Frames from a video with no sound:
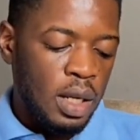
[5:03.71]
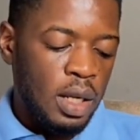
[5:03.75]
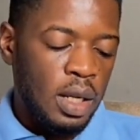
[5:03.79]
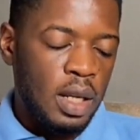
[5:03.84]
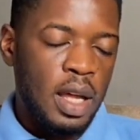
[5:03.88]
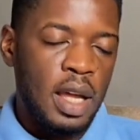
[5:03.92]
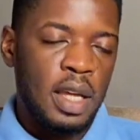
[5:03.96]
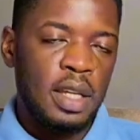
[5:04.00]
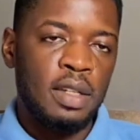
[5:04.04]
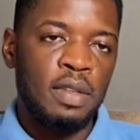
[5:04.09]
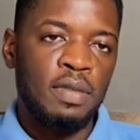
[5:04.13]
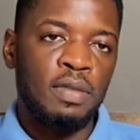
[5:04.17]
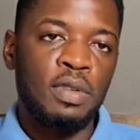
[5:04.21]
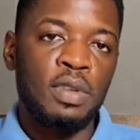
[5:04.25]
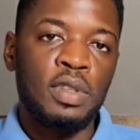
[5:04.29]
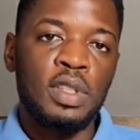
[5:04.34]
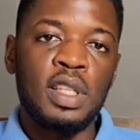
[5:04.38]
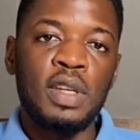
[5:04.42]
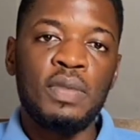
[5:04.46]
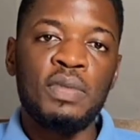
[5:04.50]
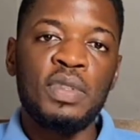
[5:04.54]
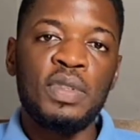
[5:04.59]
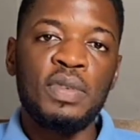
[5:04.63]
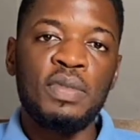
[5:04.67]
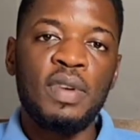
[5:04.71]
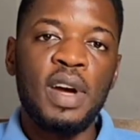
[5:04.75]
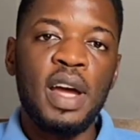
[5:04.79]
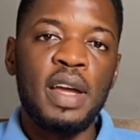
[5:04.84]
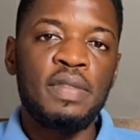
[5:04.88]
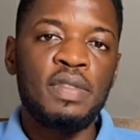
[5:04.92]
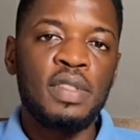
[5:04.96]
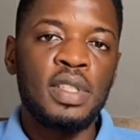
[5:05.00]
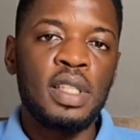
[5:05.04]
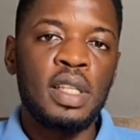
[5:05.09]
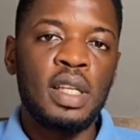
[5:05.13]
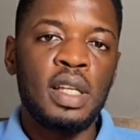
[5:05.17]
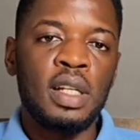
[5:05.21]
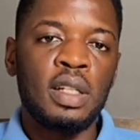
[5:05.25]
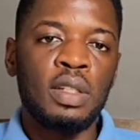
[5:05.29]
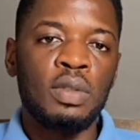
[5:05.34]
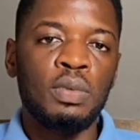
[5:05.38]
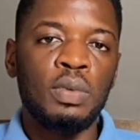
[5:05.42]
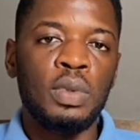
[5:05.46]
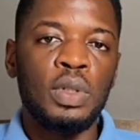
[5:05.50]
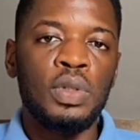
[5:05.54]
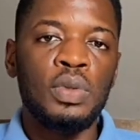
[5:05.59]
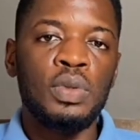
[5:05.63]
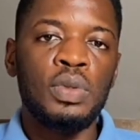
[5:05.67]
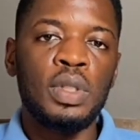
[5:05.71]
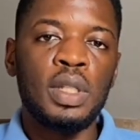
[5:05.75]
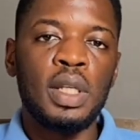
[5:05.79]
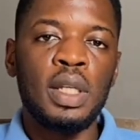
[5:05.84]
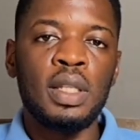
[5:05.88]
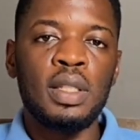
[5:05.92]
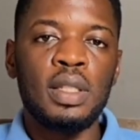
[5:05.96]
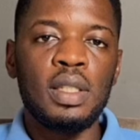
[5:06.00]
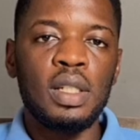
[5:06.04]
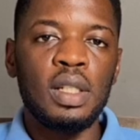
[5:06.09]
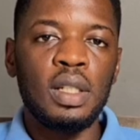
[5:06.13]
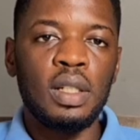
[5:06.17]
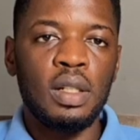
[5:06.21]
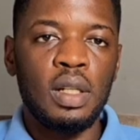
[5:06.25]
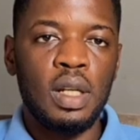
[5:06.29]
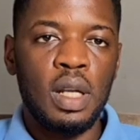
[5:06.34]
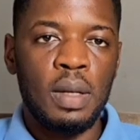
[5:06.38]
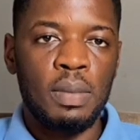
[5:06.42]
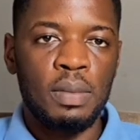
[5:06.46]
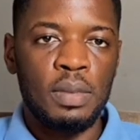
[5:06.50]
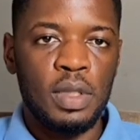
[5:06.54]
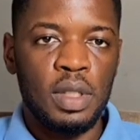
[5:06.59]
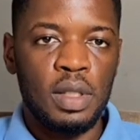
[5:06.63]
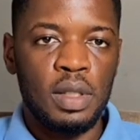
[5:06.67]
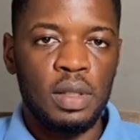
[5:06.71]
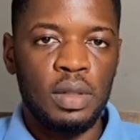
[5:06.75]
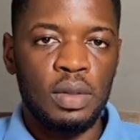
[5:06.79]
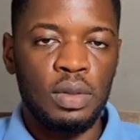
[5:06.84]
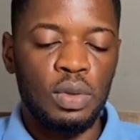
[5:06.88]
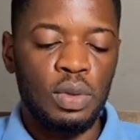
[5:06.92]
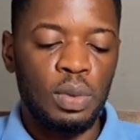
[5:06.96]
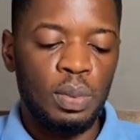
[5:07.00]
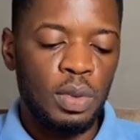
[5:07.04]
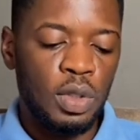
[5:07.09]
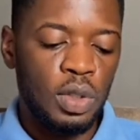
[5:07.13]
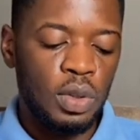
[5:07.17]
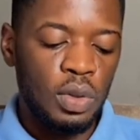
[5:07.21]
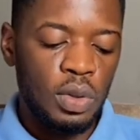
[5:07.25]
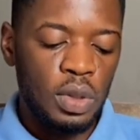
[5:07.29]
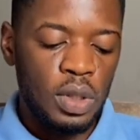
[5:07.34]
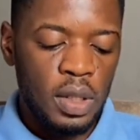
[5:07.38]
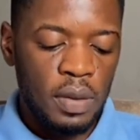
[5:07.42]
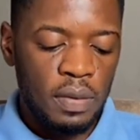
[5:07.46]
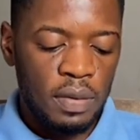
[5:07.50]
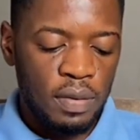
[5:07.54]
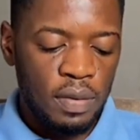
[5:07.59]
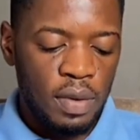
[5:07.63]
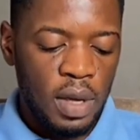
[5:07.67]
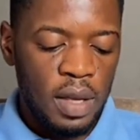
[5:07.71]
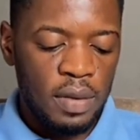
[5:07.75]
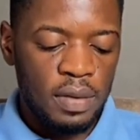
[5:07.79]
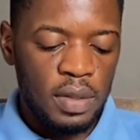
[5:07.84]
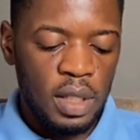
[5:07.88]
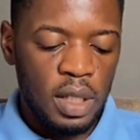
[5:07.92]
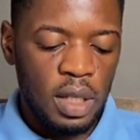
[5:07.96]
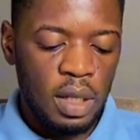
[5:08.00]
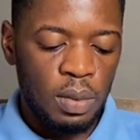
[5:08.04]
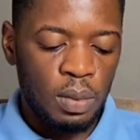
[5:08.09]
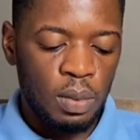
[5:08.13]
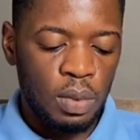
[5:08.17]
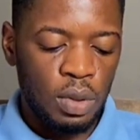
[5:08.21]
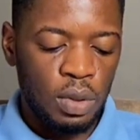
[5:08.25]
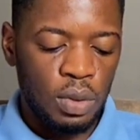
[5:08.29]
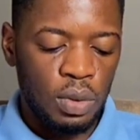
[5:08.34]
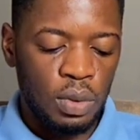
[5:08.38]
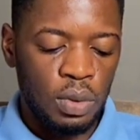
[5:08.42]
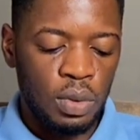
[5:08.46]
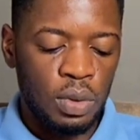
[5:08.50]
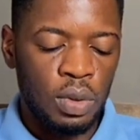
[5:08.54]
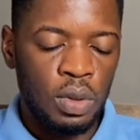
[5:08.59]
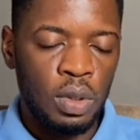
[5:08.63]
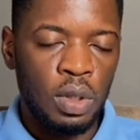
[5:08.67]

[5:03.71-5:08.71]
Like for 75 cl, we use 18 grams to produce 75 cl bottle.